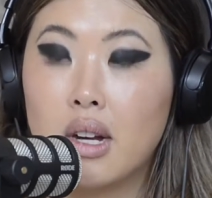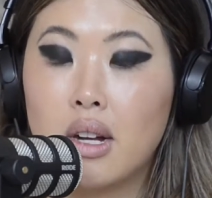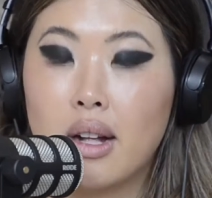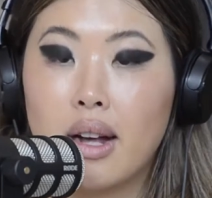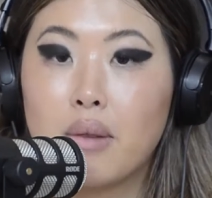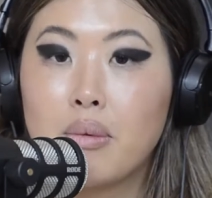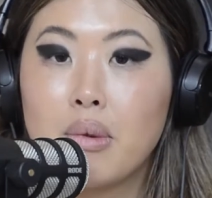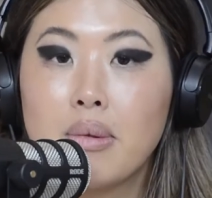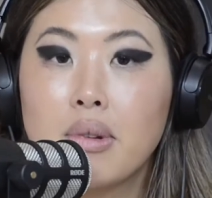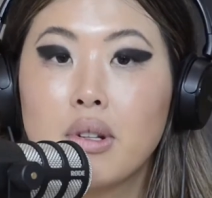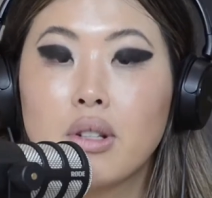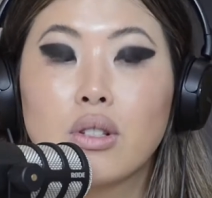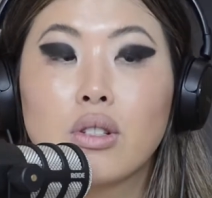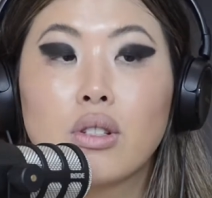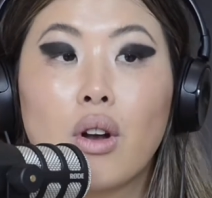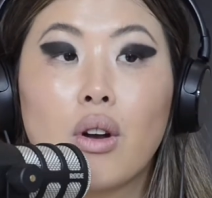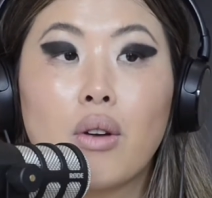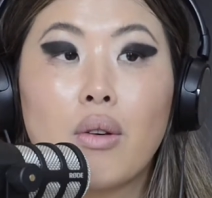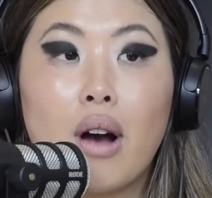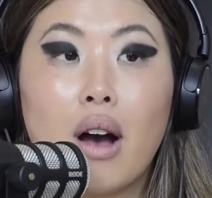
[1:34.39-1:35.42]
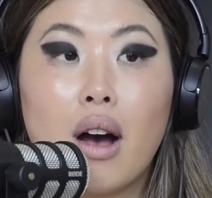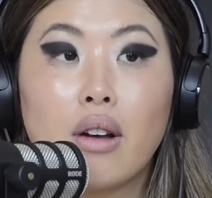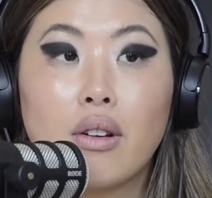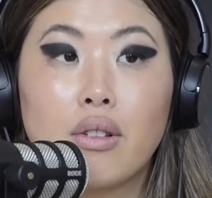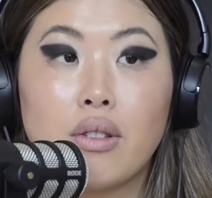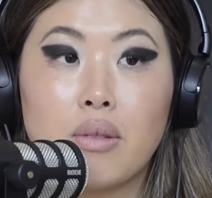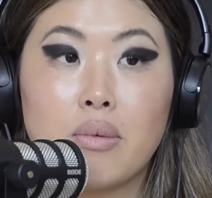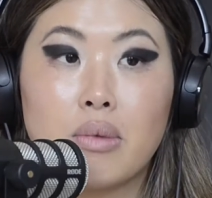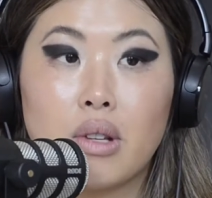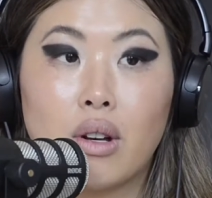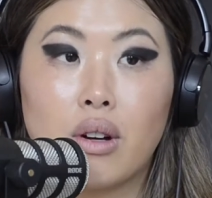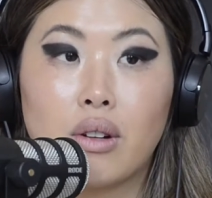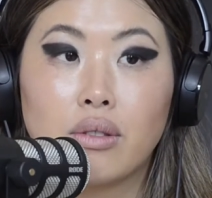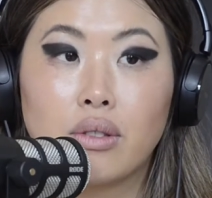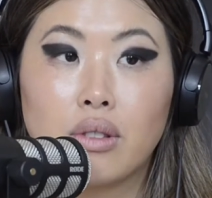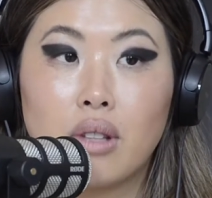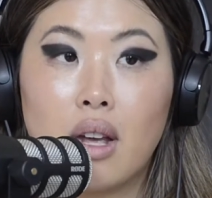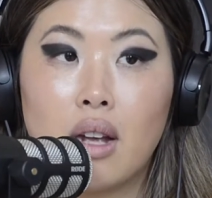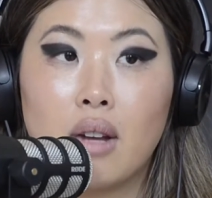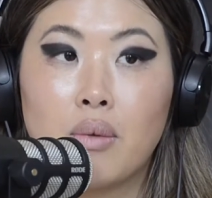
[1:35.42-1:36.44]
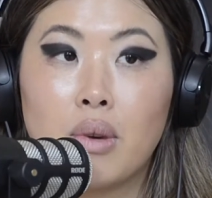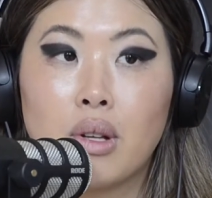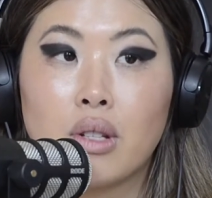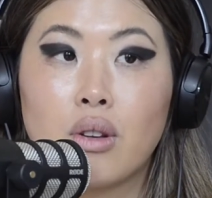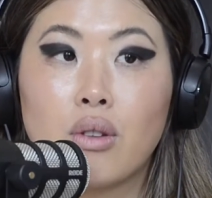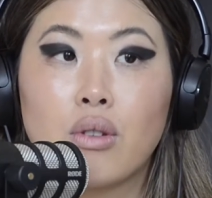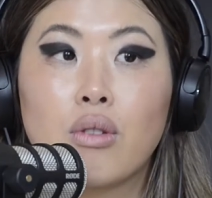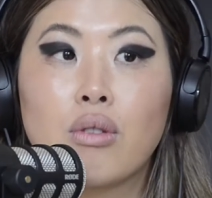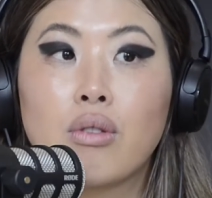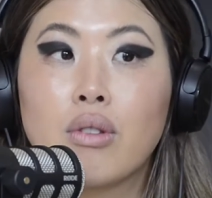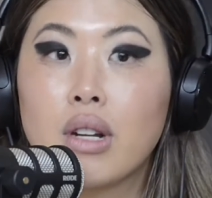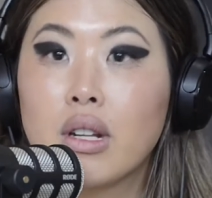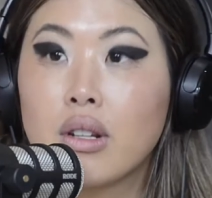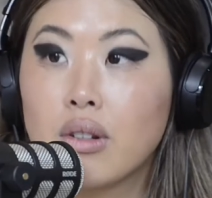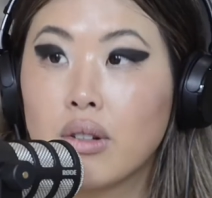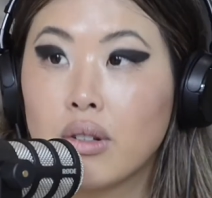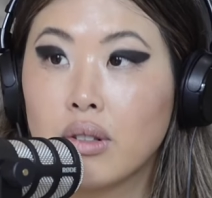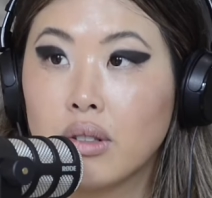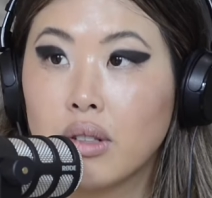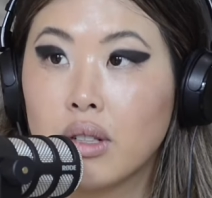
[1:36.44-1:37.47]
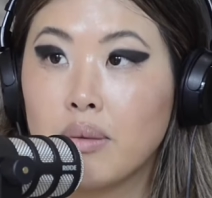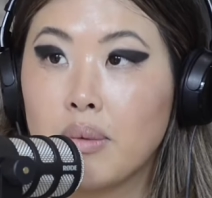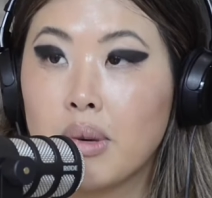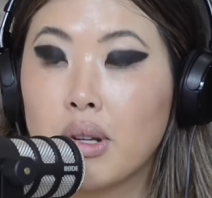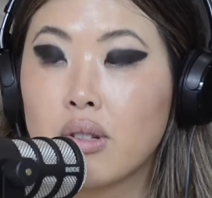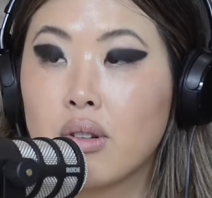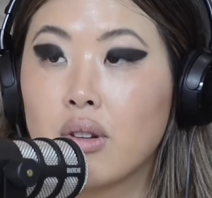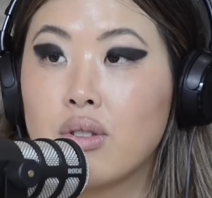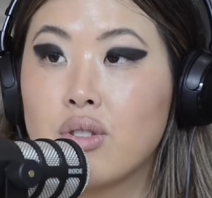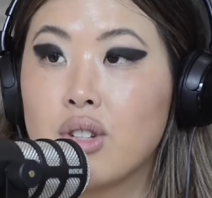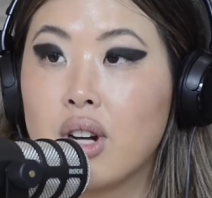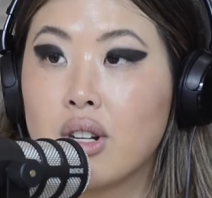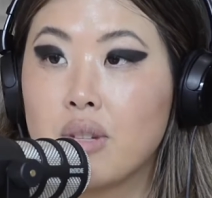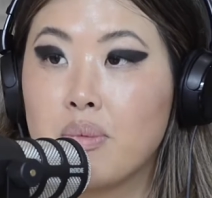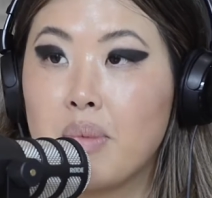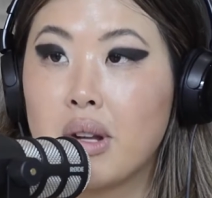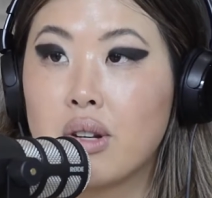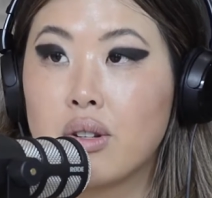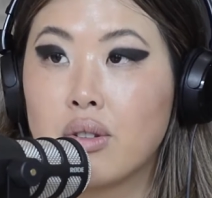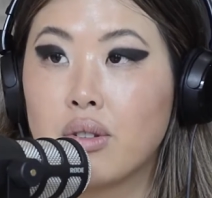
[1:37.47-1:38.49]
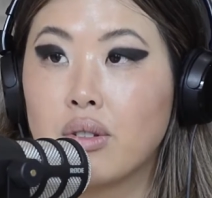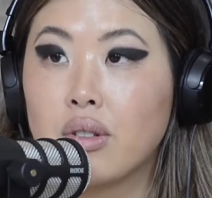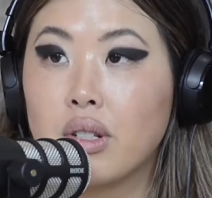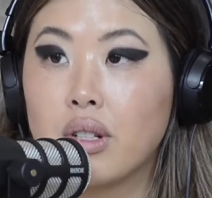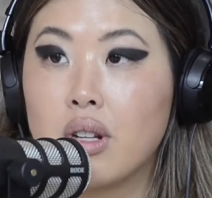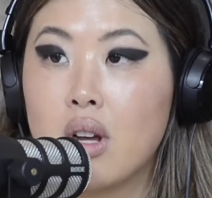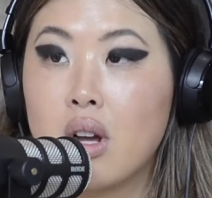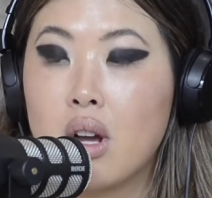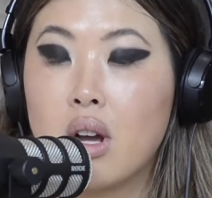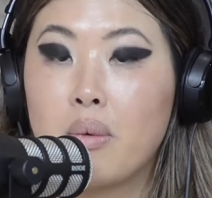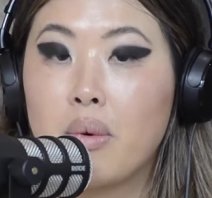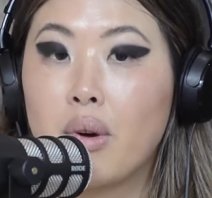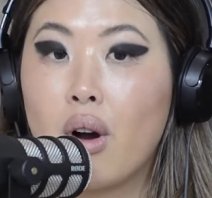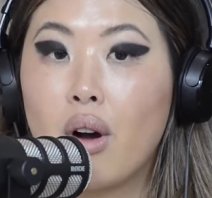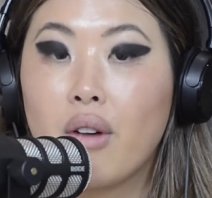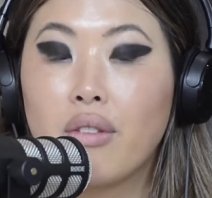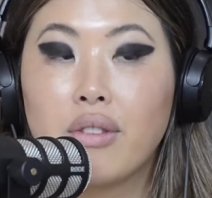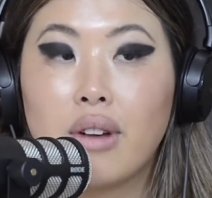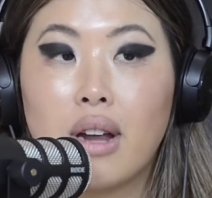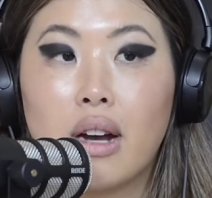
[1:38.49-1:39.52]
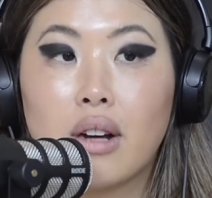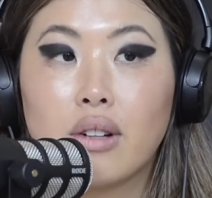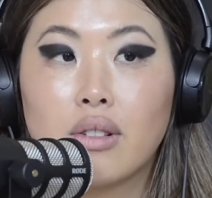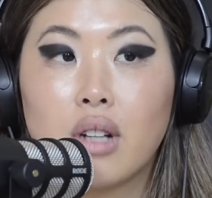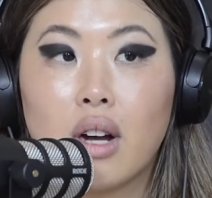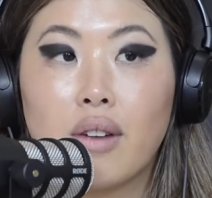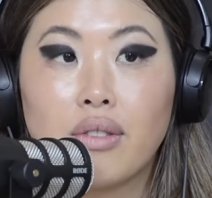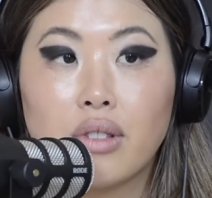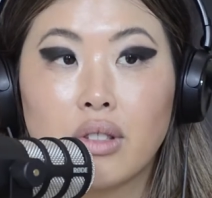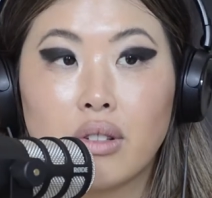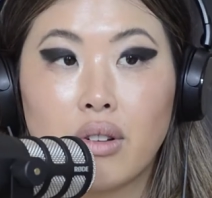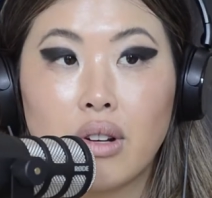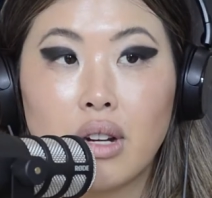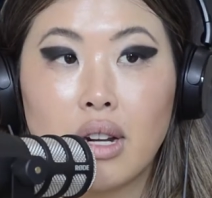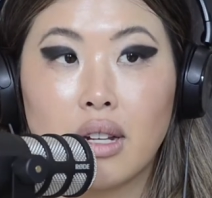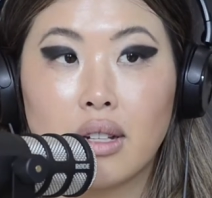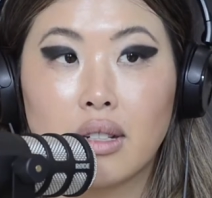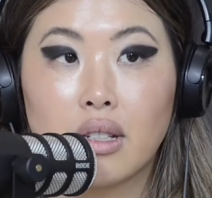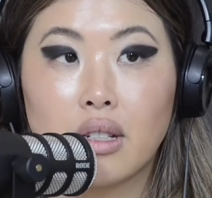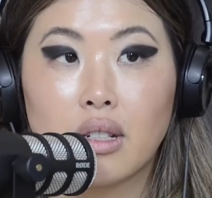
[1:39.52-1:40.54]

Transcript: like women are so hard on themselves and we're so critical and we're so judgmental and we're often our toughest critics.